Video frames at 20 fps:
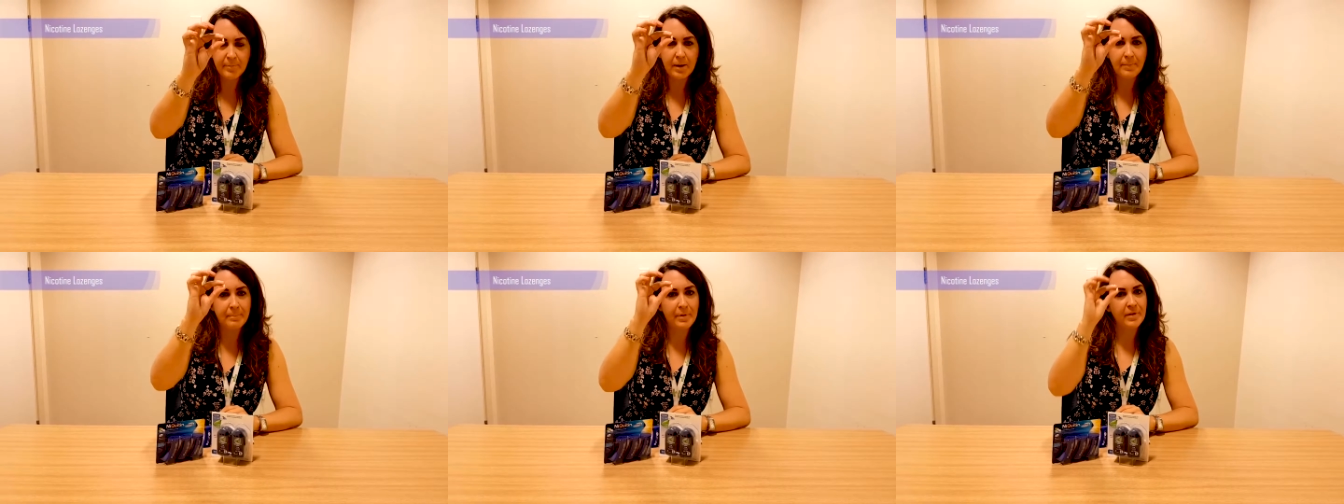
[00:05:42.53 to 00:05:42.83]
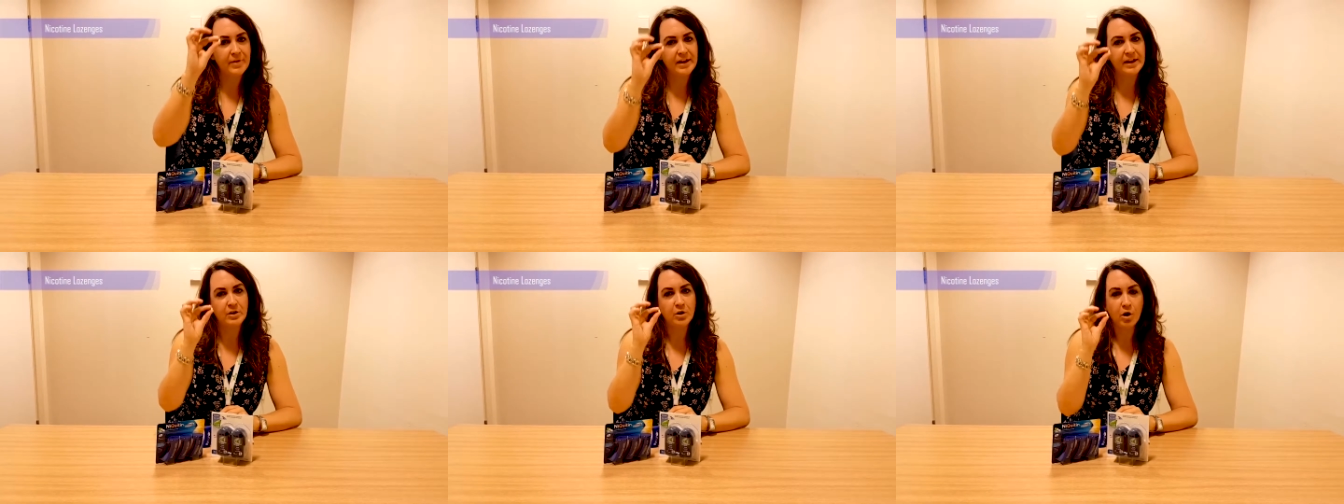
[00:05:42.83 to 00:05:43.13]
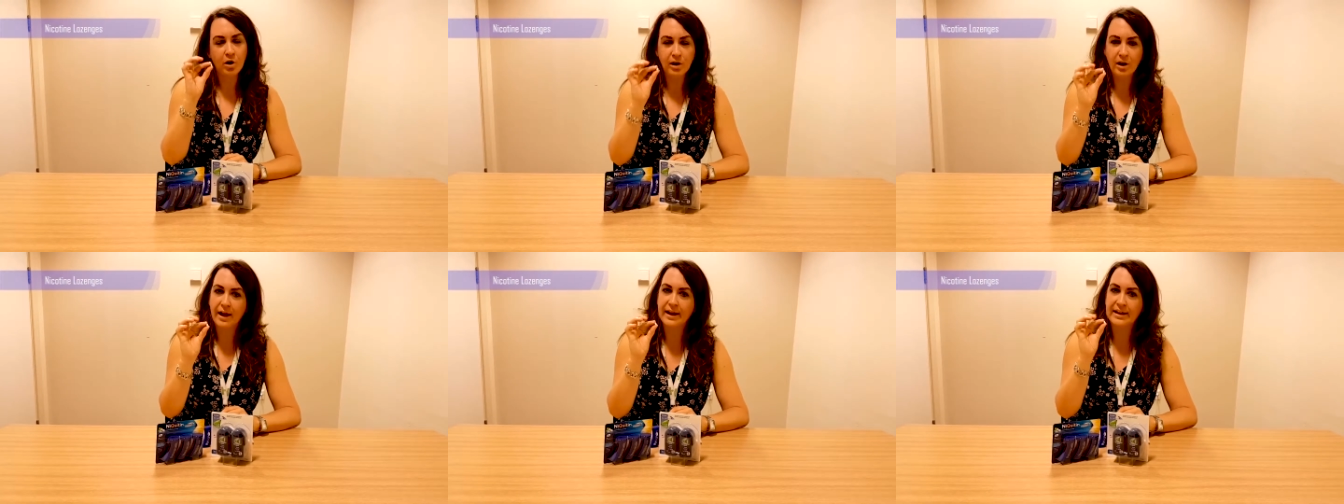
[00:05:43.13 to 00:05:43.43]
But they're
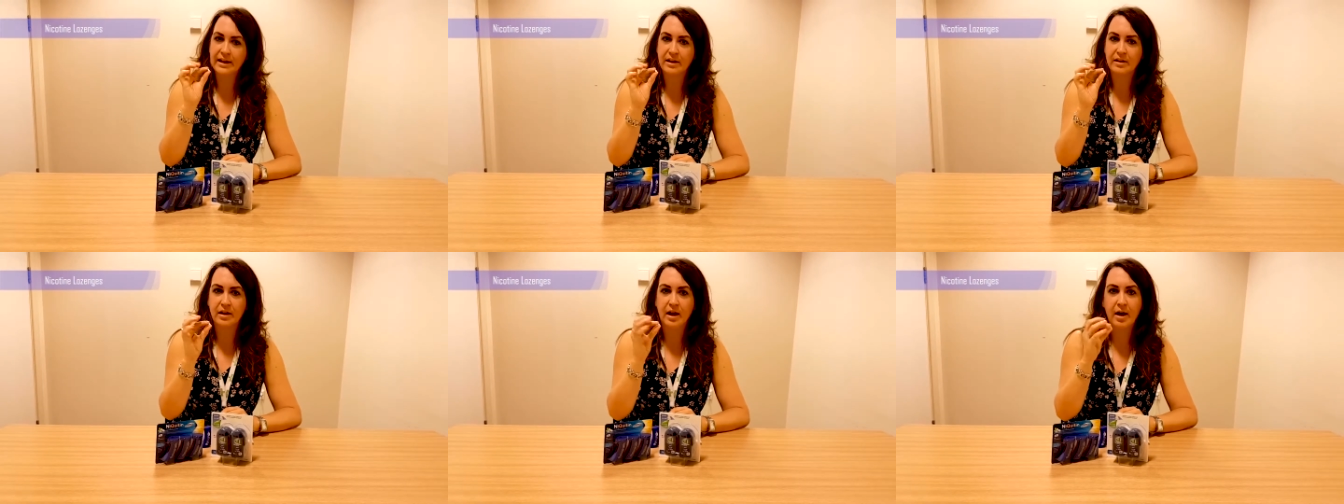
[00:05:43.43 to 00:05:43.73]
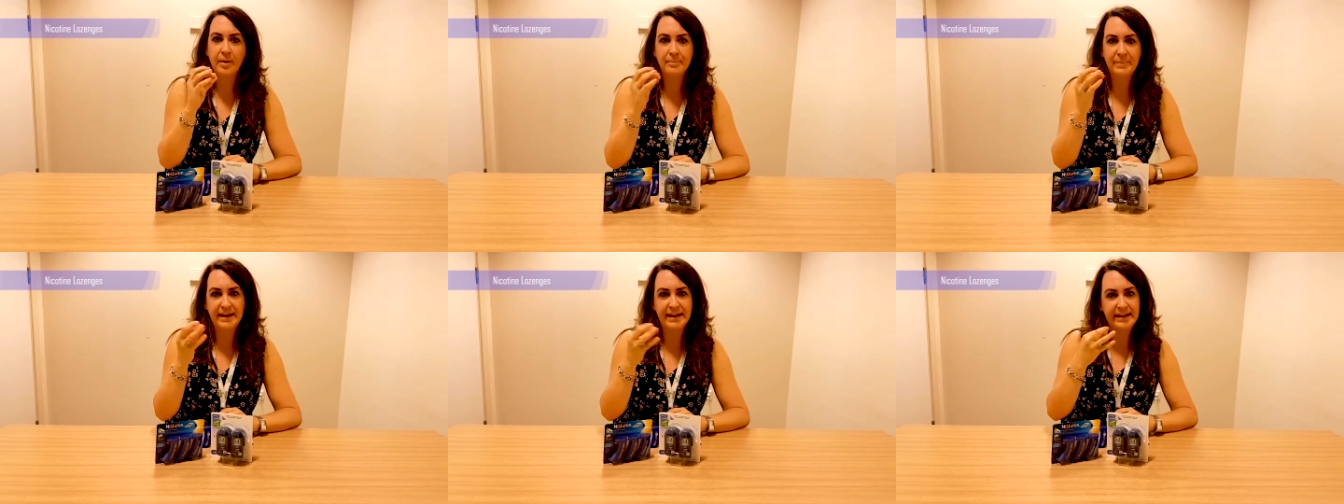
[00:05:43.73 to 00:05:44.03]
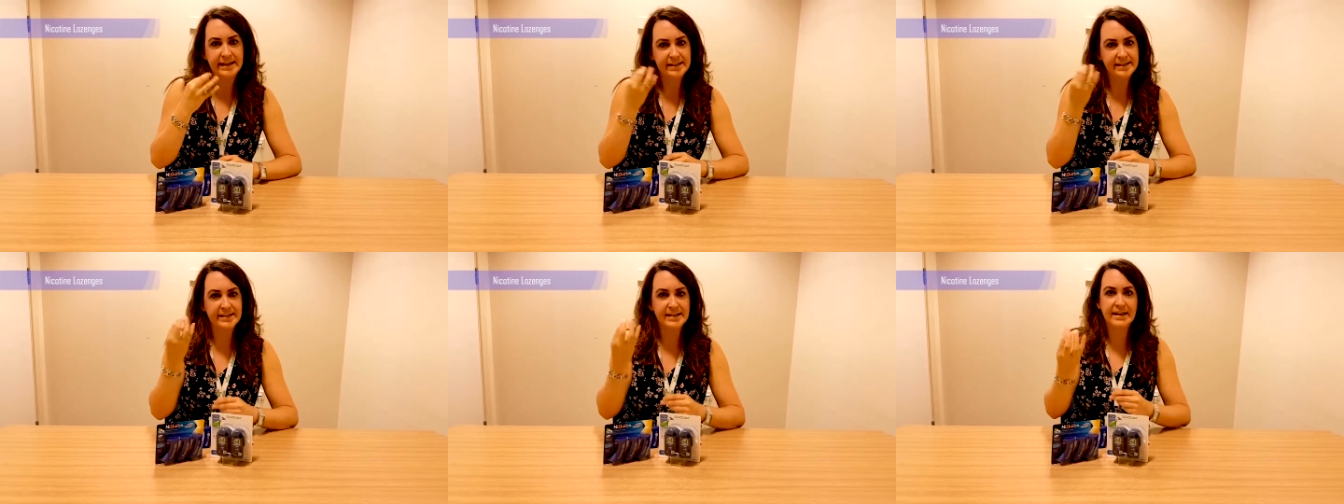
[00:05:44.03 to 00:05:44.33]
not like
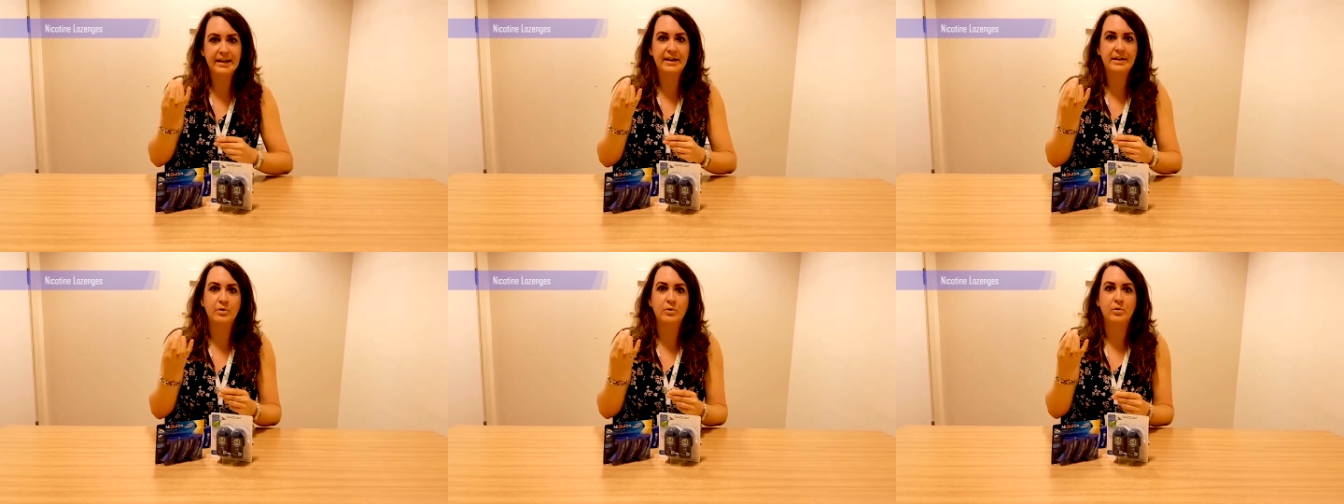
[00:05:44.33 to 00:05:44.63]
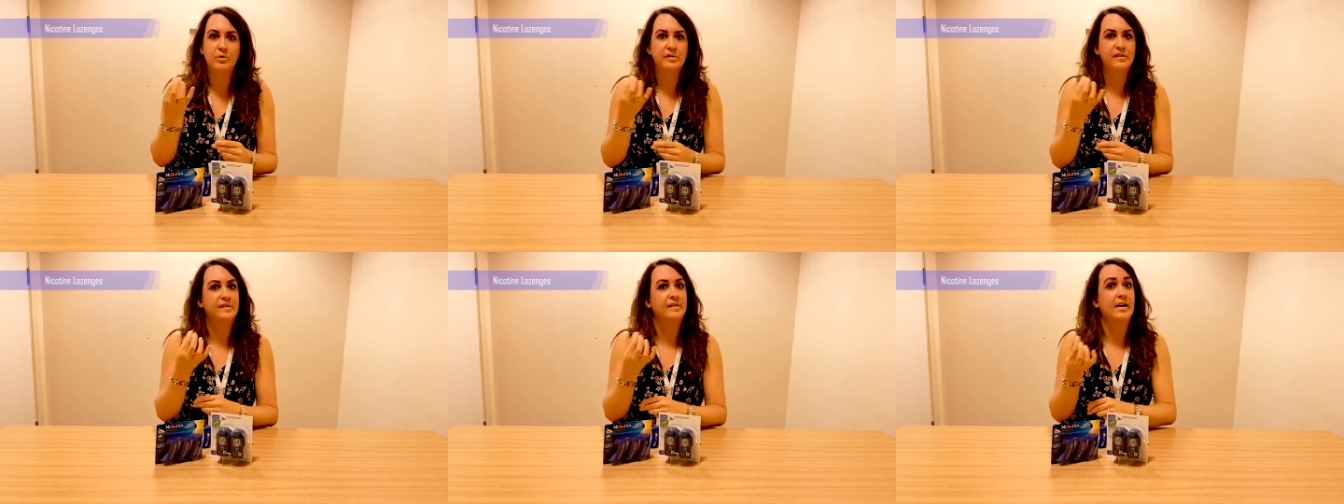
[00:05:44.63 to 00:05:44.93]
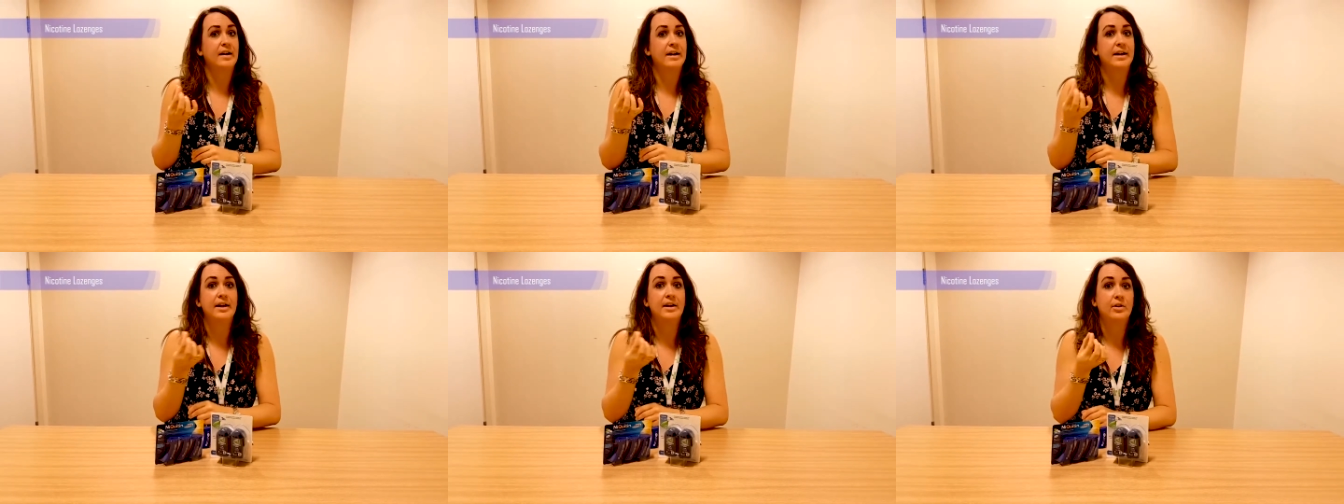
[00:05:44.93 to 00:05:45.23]
eating or
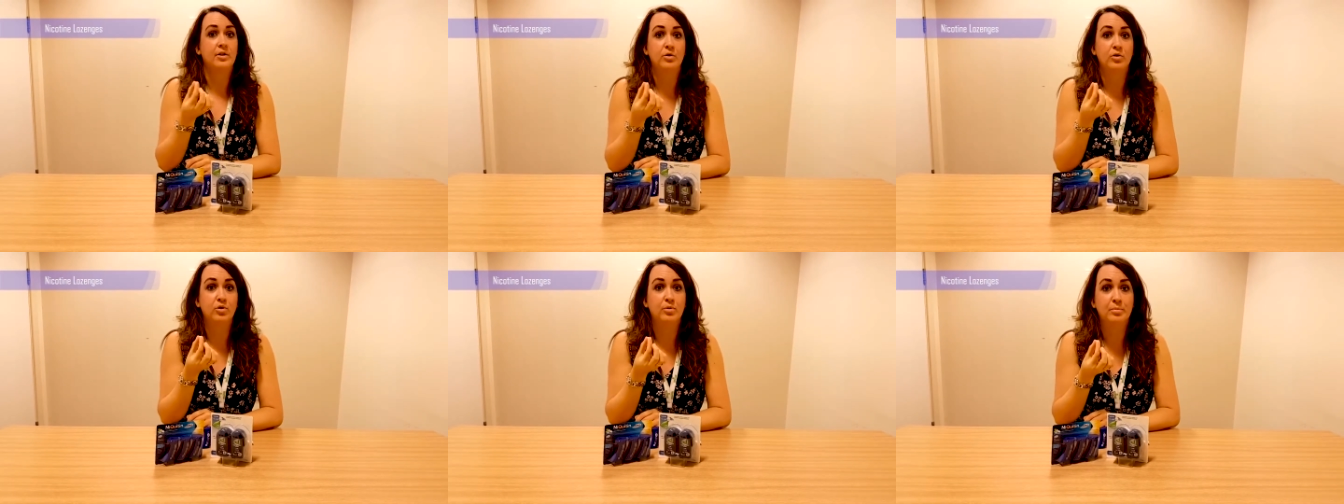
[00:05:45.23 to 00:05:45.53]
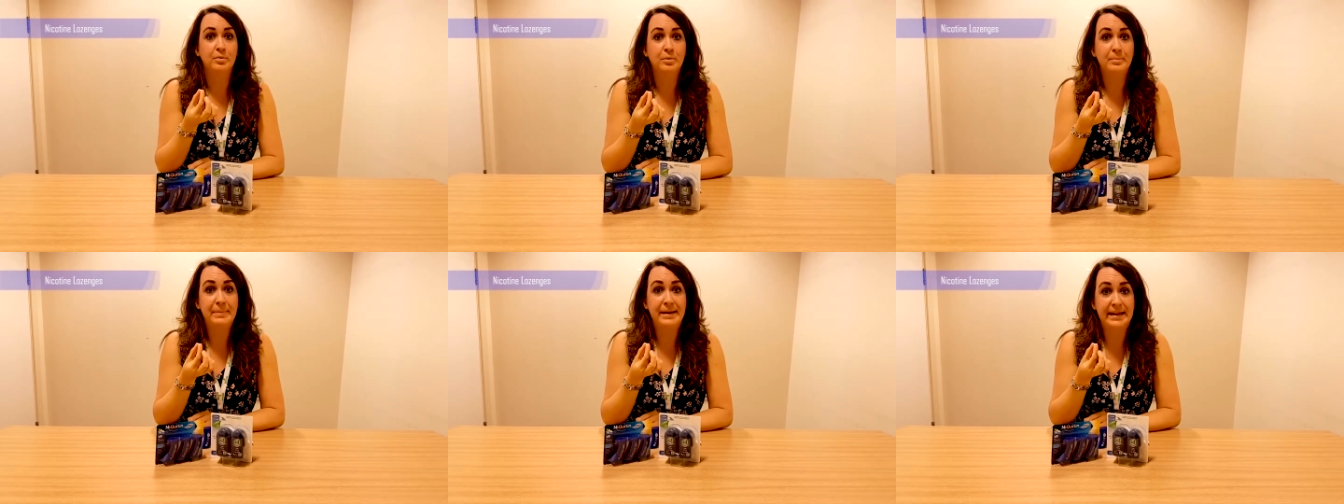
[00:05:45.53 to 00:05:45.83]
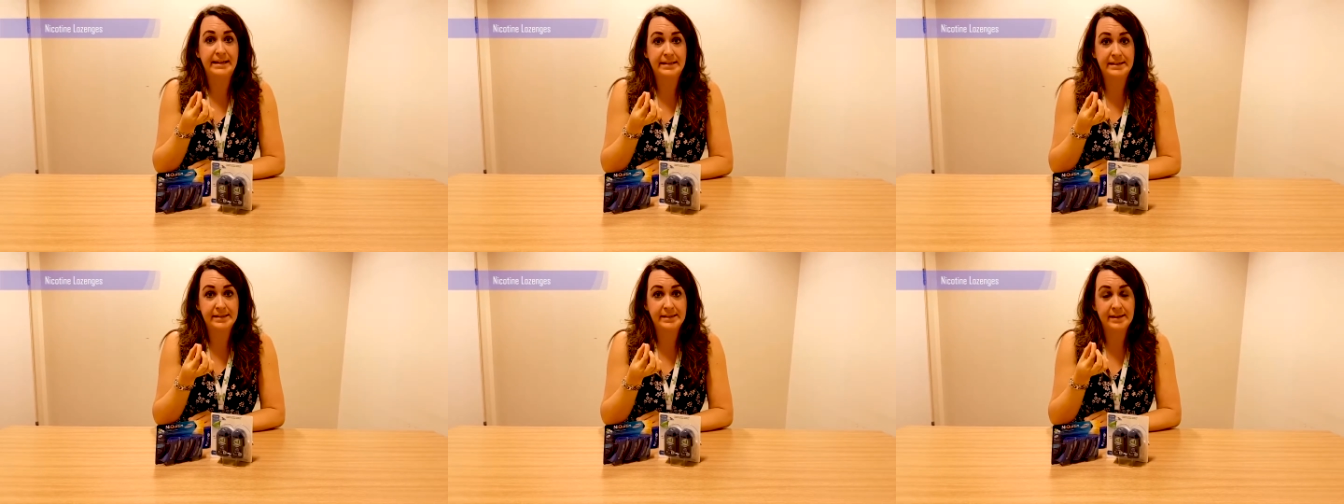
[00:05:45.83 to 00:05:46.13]
sucking a normal
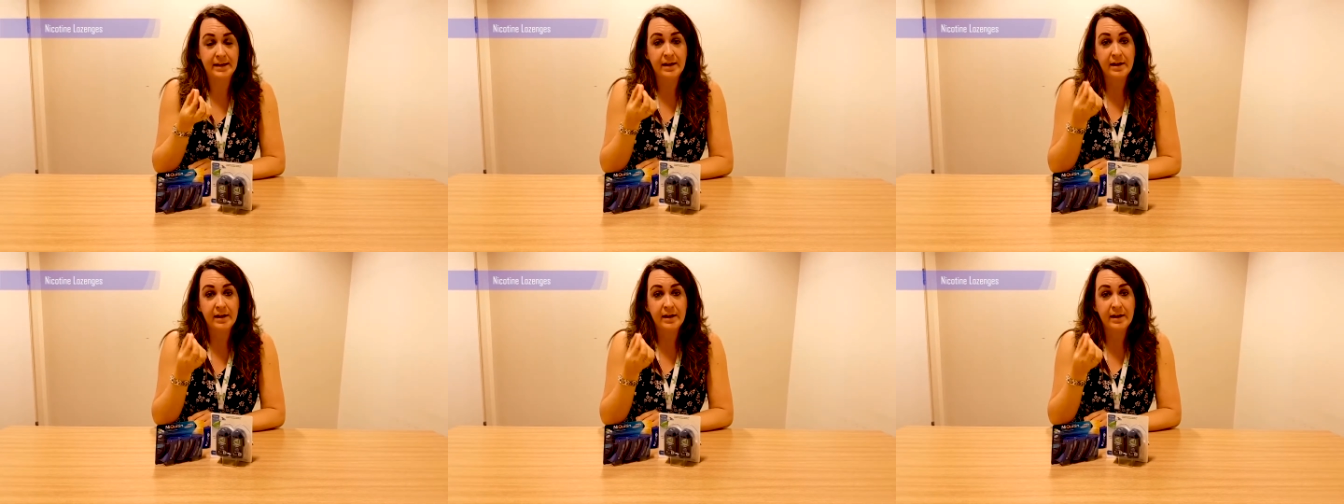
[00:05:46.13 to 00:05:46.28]
mint.